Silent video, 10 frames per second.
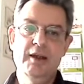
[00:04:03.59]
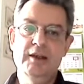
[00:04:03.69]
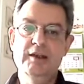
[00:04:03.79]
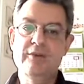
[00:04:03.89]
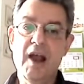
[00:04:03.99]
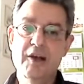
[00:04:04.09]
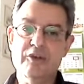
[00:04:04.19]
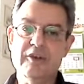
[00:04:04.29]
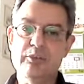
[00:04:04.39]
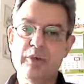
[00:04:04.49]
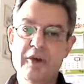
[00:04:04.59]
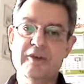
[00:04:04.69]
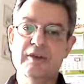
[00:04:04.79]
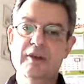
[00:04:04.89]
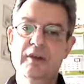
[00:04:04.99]
He devalues the
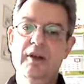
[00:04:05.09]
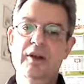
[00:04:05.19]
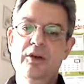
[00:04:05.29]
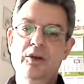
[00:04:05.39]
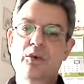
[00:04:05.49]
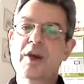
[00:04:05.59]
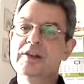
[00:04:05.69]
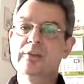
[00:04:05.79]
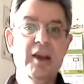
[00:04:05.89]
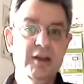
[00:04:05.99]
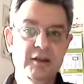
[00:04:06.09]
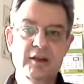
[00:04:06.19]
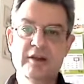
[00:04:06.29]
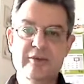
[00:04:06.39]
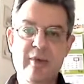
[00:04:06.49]
person who had made
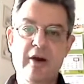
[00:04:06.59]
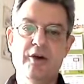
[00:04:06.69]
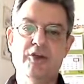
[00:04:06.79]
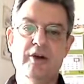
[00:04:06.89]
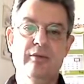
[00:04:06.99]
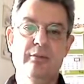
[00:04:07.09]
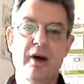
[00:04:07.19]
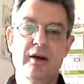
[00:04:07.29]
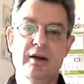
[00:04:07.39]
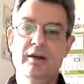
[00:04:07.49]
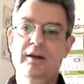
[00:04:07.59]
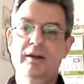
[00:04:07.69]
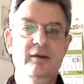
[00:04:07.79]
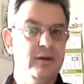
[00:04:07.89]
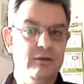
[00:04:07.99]
the disparaging remark,
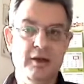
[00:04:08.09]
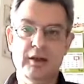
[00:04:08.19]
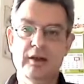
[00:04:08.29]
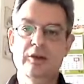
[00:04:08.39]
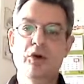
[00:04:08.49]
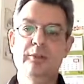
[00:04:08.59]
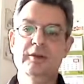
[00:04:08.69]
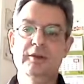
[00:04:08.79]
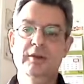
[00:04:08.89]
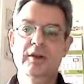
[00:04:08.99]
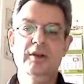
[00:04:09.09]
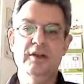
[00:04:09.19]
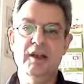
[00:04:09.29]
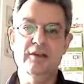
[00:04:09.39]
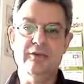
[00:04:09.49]
the critical comment,
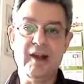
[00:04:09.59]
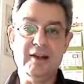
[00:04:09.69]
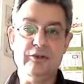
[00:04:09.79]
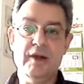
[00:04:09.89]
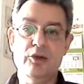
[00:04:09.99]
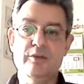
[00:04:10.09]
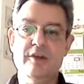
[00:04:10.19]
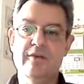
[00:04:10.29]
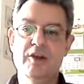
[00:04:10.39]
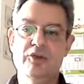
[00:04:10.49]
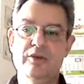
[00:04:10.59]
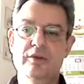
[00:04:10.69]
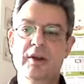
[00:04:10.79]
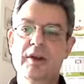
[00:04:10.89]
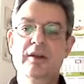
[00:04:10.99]
the unflattering
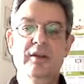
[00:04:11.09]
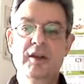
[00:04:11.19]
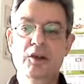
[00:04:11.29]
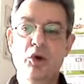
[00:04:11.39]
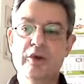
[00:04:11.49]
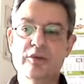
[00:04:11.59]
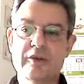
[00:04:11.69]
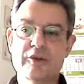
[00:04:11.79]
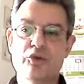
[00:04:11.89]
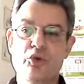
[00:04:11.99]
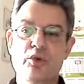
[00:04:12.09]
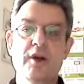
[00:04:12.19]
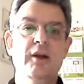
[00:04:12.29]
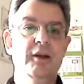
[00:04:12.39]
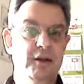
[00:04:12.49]
observation, the innocuous
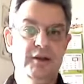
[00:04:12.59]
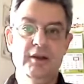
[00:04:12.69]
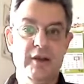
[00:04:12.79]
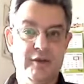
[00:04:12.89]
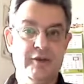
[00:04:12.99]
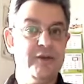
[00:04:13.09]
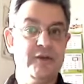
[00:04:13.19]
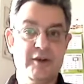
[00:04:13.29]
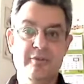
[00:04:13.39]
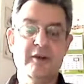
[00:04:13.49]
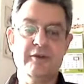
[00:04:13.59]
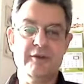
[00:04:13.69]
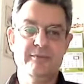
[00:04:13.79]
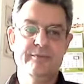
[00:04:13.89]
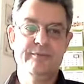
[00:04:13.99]
joke at the narcissist's
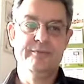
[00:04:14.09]
expense.